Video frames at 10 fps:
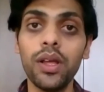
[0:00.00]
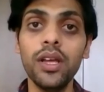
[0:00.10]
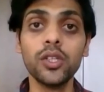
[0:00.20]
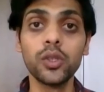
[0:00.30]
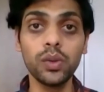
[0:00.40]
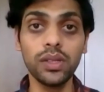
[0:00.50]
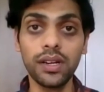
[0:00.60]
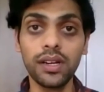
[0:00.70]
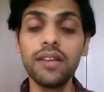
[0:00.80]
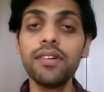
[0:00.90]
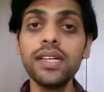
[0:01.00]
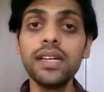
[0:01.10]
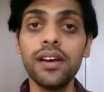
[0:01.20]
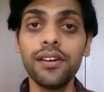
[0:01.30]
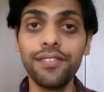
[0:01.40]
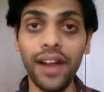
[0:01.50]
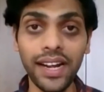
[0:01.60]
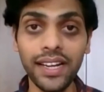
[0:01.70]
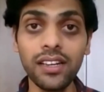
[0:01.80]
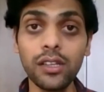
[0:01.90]
So relevant
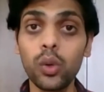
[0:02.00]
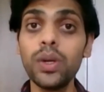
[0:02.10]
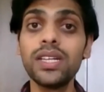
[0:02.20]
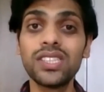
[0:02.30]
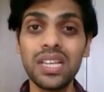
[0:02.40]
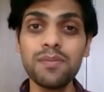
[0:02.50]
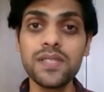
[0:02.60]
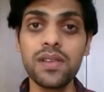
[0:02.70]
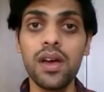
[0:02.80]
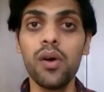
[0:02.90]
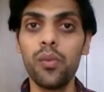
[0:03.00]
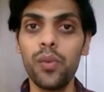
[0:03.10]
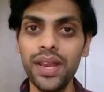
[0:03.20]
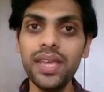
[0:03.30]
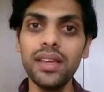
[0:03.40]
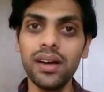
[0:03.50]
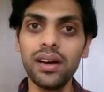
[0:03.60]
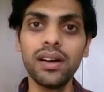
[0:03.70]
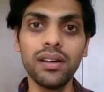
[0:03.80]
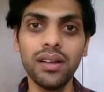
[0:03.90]
factor, though it seems very
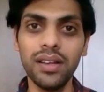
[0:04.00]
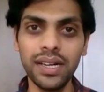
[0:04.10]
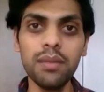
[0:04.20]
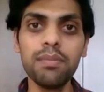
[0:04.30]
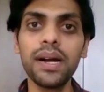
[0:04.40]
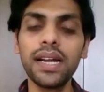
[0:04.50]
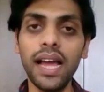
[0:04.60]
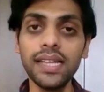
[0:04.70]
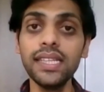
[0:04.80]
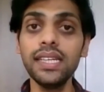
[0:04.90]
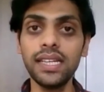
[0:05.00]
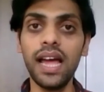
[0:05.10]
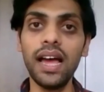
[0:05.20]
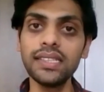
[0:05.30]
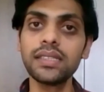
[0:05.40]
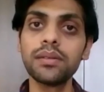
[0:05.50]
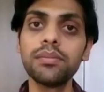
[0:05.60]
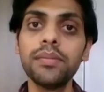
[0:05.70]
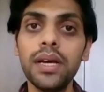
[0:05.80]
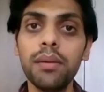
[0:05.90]
little, but I think it has some
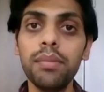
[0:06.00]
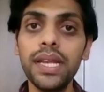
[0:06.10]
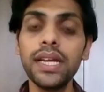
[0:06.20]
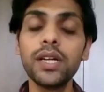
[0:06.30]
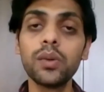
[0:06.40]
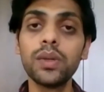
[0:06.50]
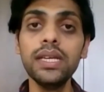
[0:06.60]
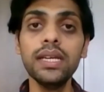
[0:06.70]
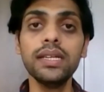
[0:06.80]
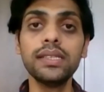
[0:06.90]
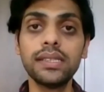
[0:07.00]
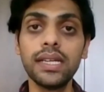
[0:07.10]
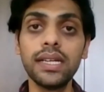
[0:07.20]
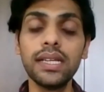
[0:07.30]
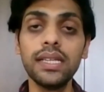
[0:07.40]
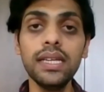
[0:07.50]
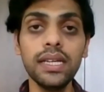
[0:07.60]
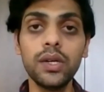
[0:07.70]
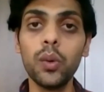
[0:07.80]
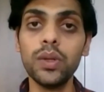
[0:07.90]
meaning into the setting the
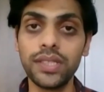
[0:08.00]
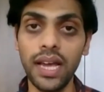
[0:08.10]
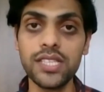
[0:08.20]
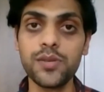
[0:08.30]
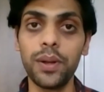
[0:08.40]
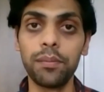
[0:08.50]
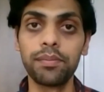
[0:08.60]
goals as well.